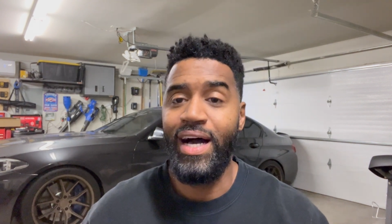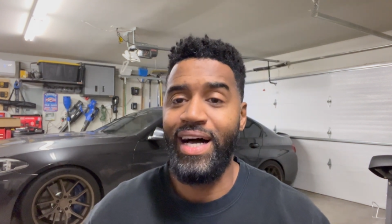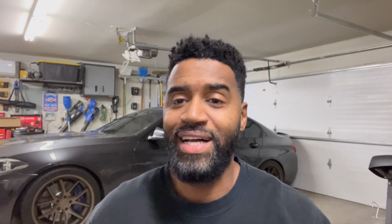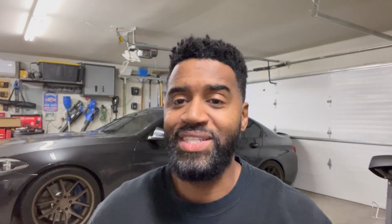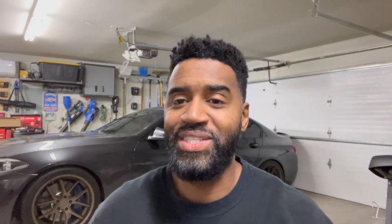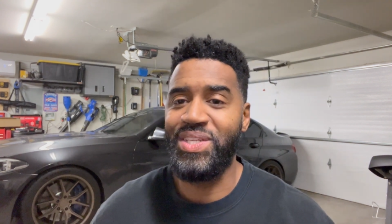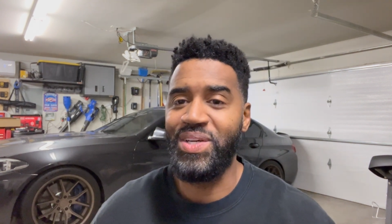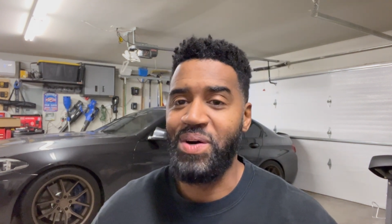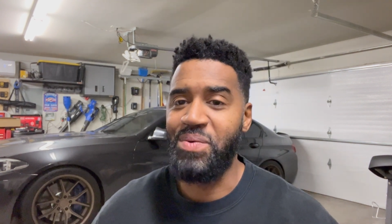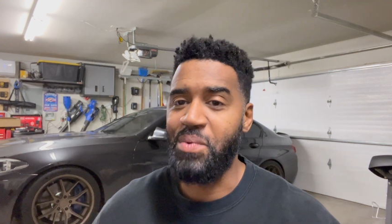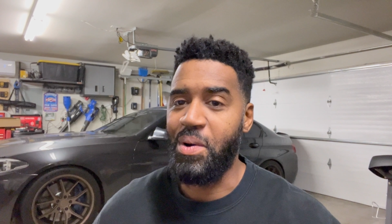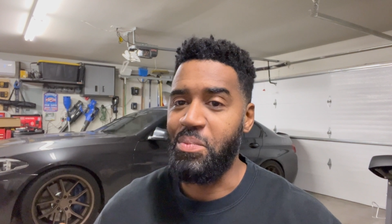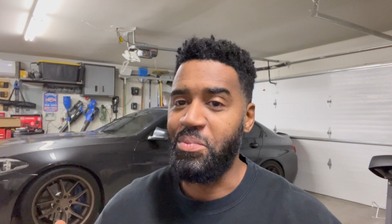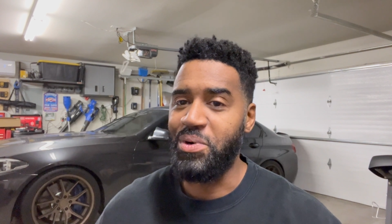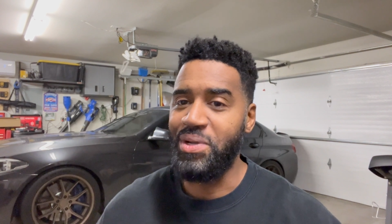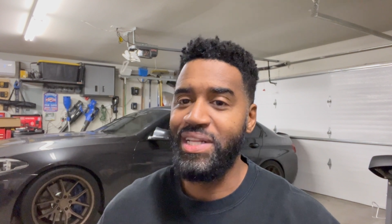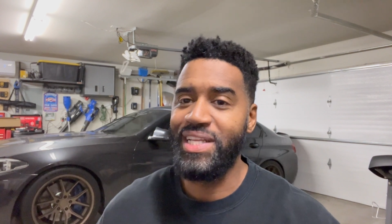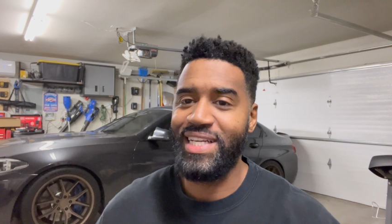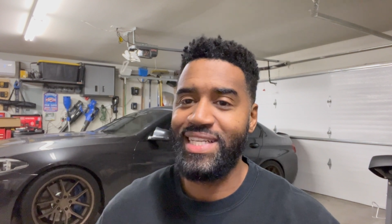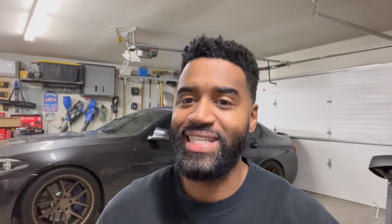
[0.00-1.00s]
So I'm
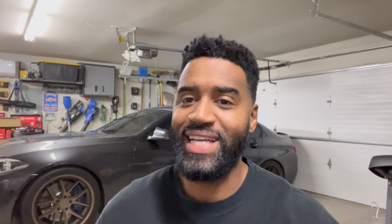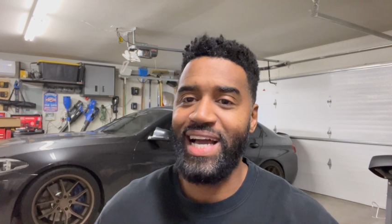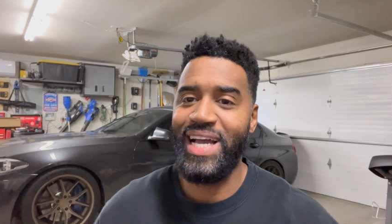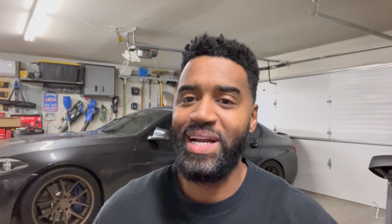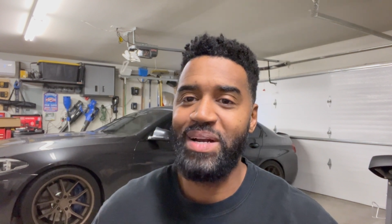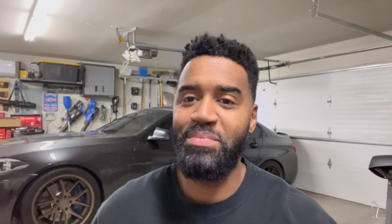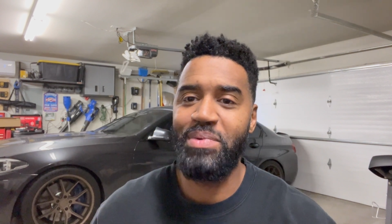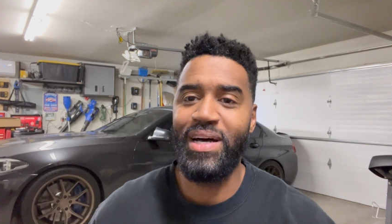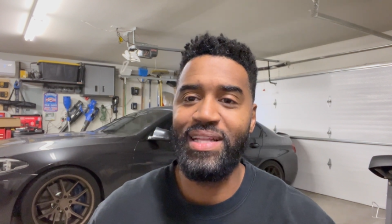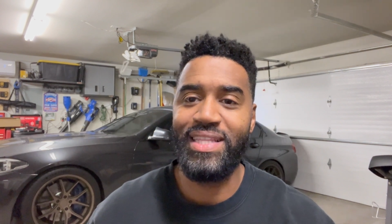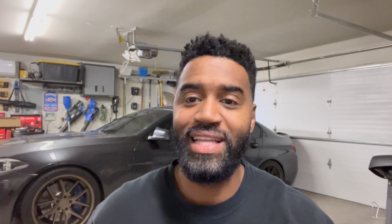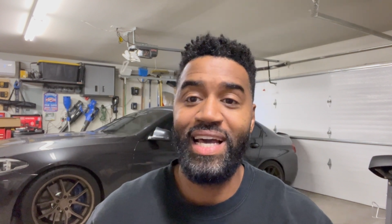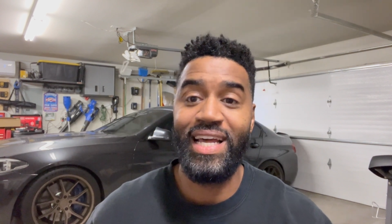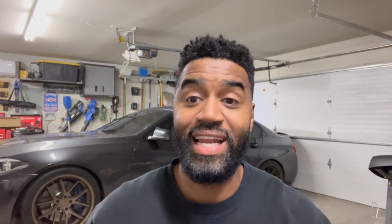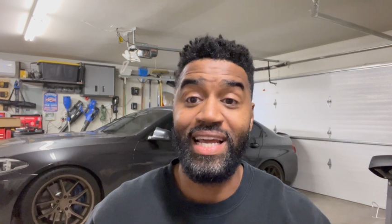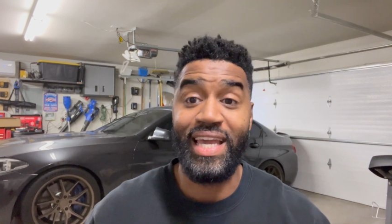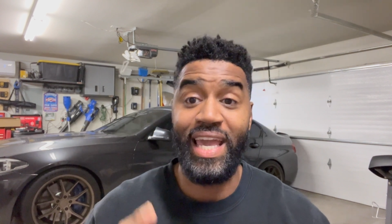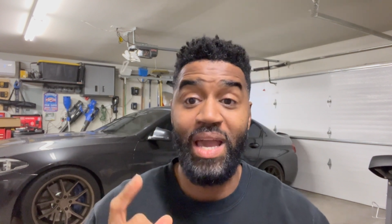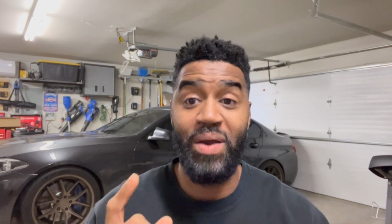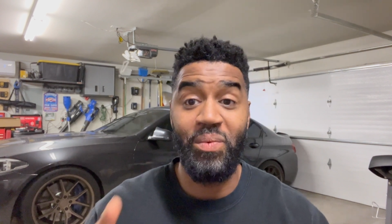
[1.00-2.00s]
really excited about that. And
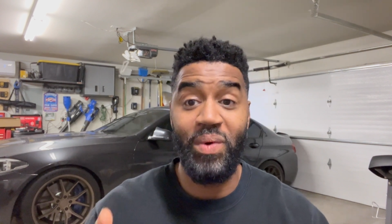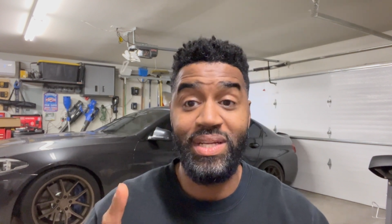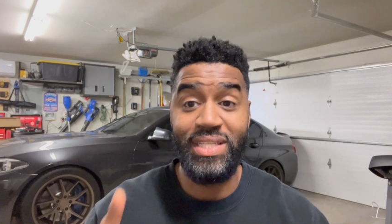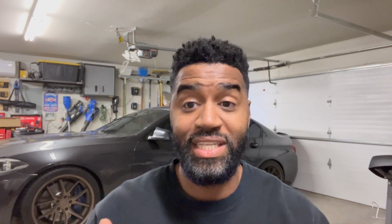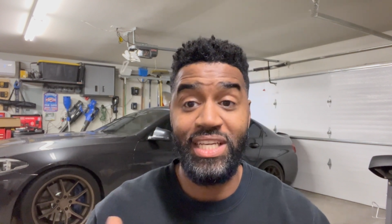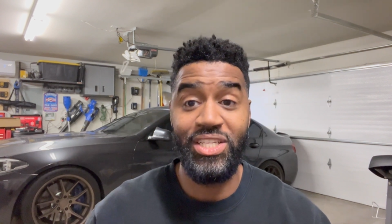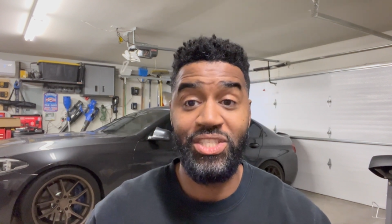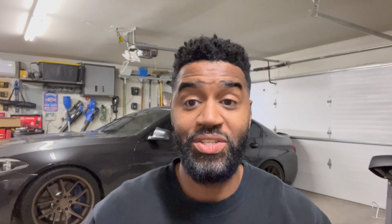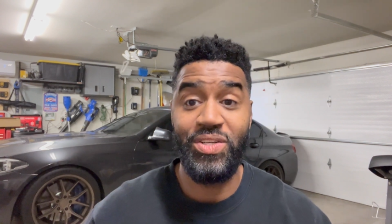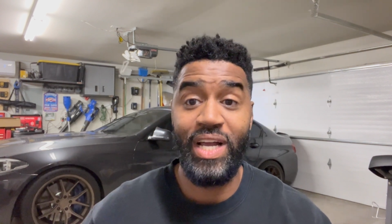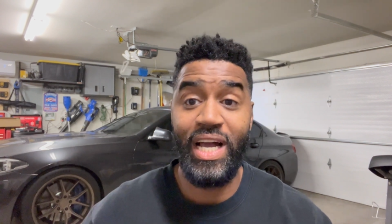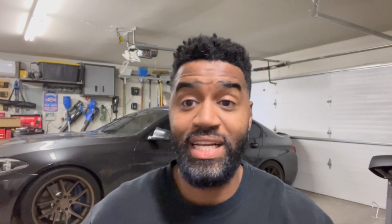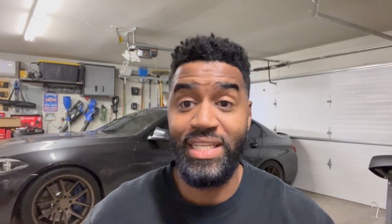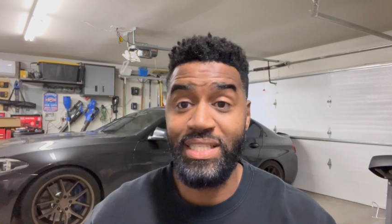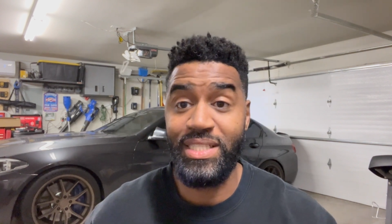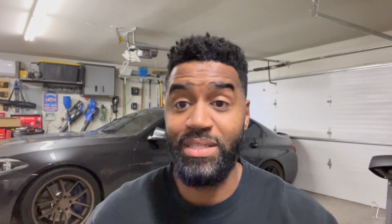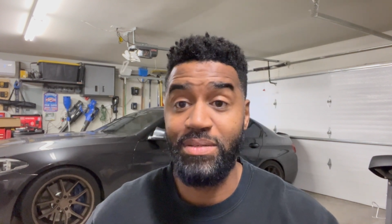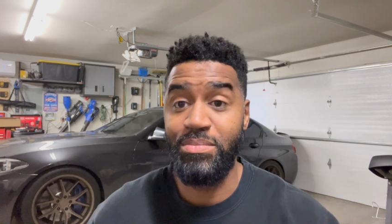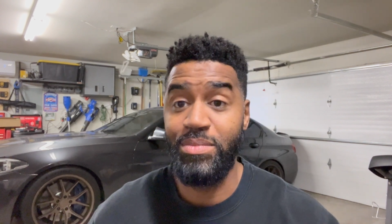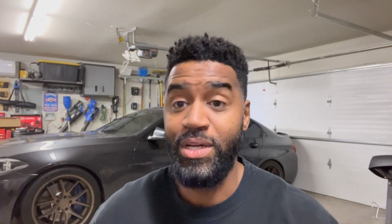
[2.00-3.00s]
I can't wait to get you guys
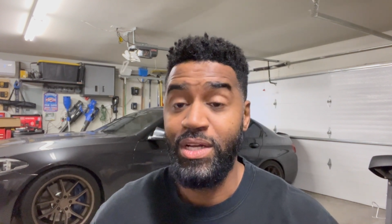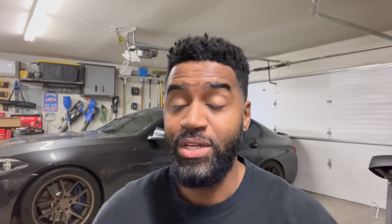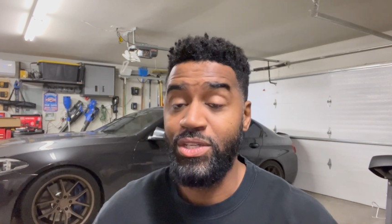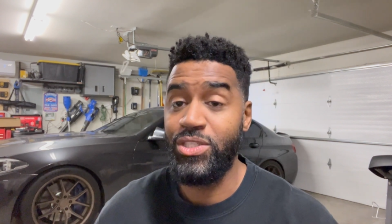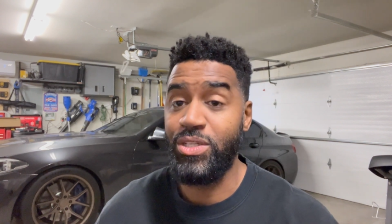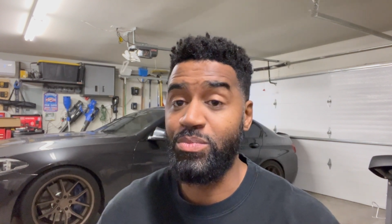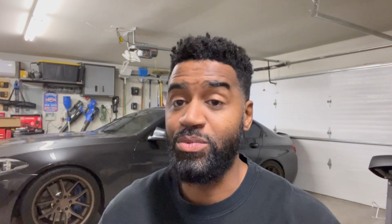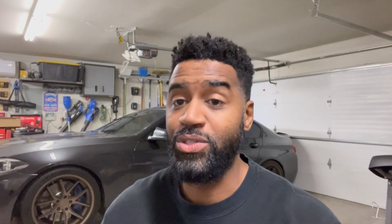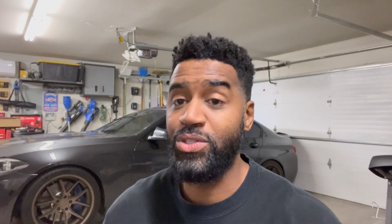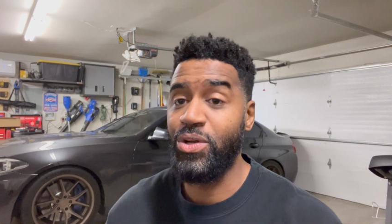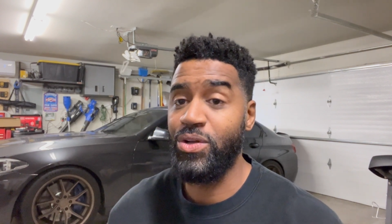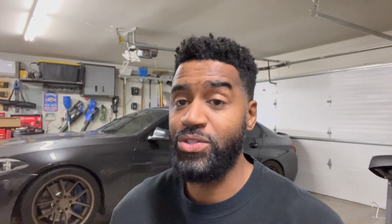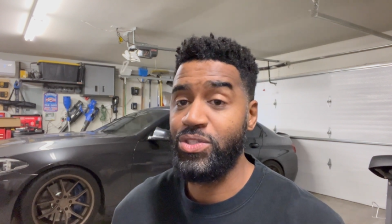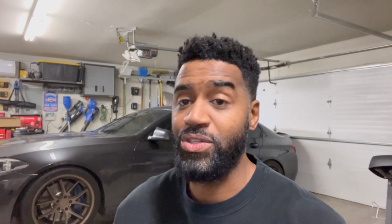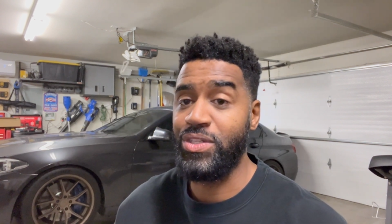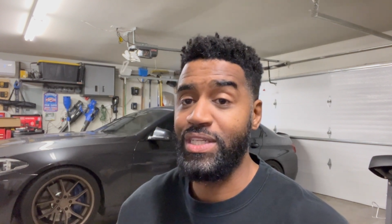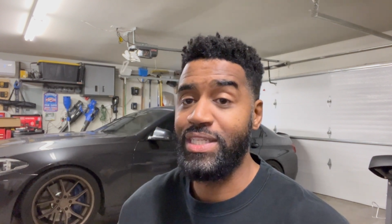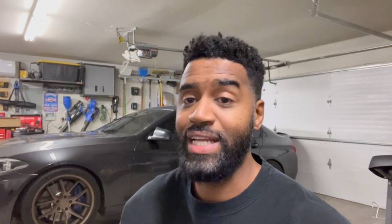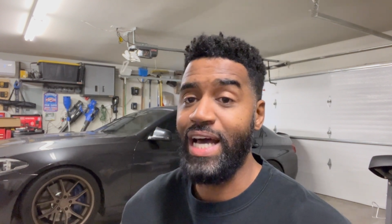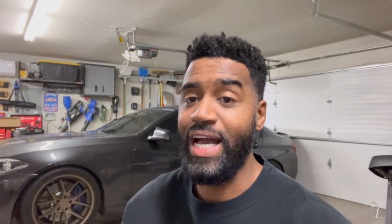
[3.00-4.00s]
some results on
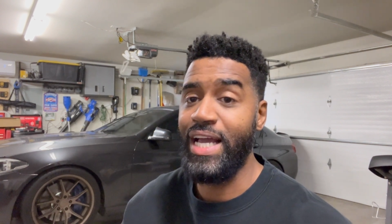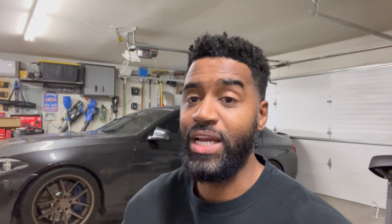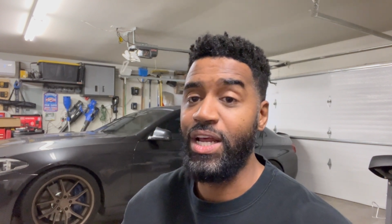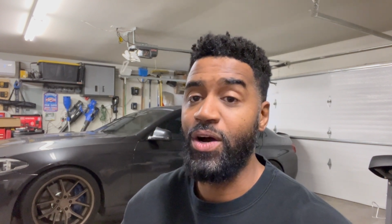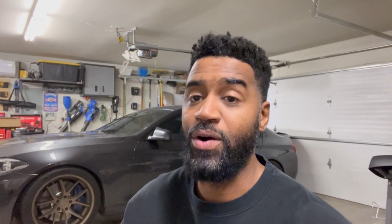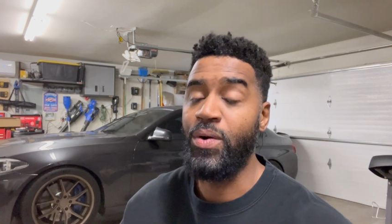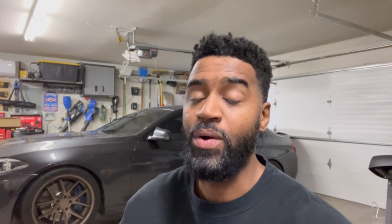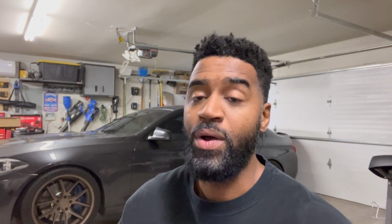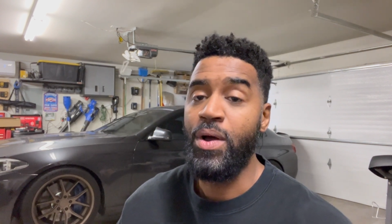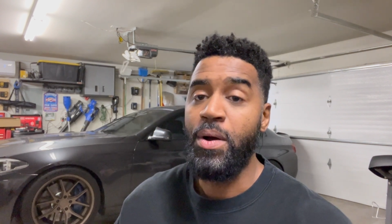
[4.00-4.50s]
the dyno.